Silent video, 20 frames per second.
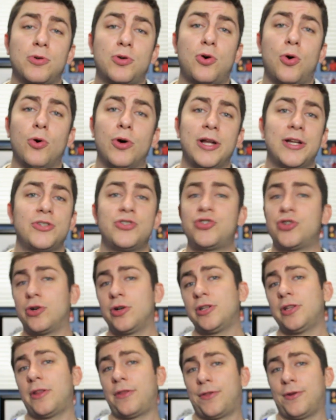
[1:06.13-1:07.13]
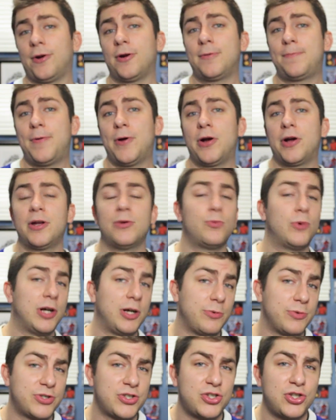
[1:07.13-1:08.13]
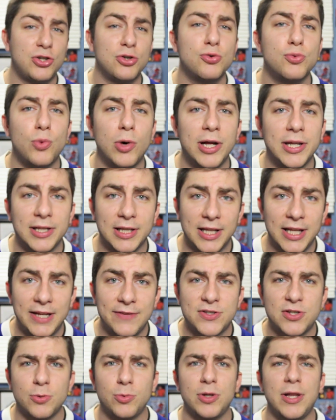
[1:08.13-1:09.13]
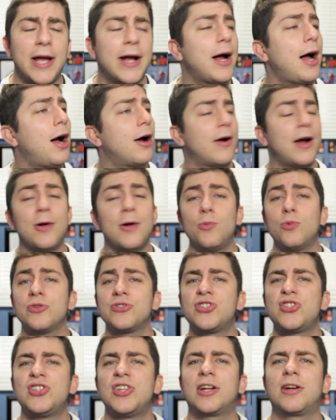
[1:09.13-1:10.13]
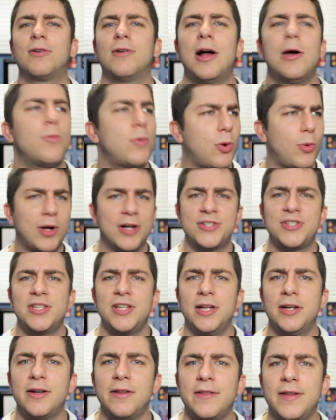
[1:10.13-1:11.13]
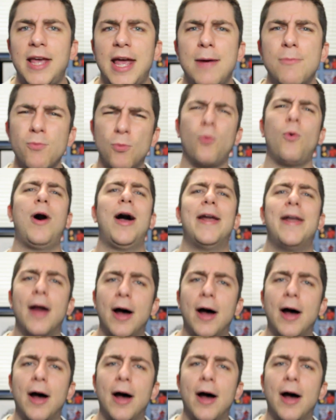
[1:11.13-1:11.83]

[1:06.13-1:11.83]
recording during the third period when it was 2-1 Leafs, so we're like, alright, we'll stick around, we'll watch the end of the game, why